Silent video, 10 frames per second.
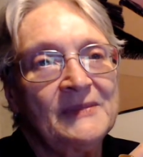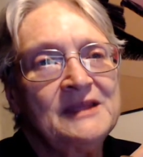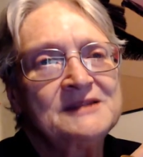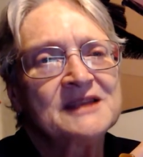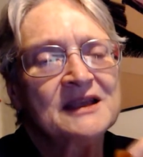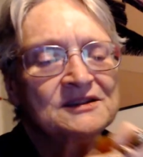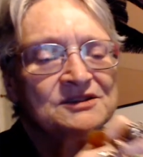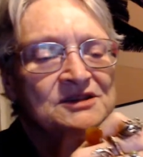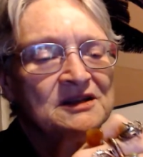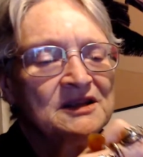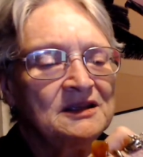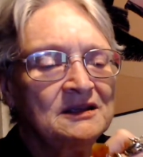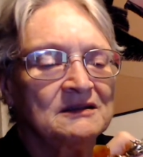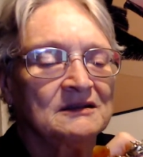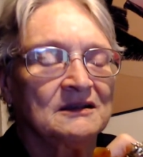It's actually,
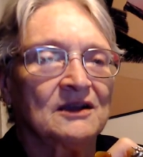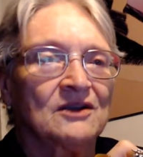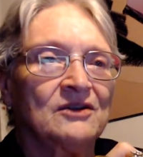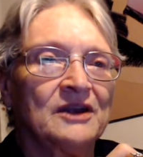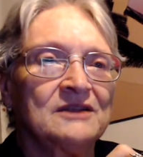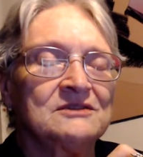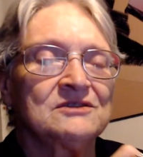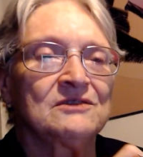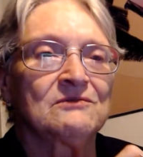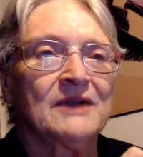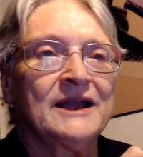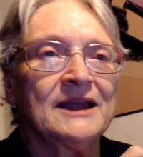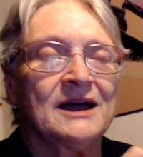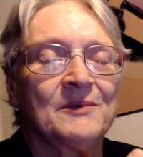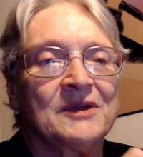according to the
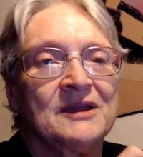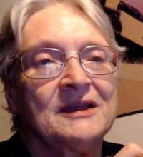write-up,